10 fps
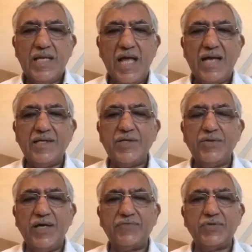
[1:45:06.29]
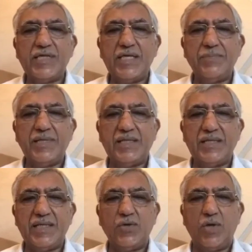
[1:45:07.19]
And you have to keep
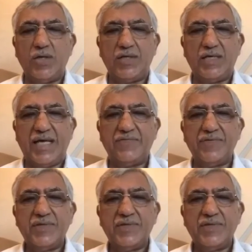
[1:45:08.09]
learning all your life.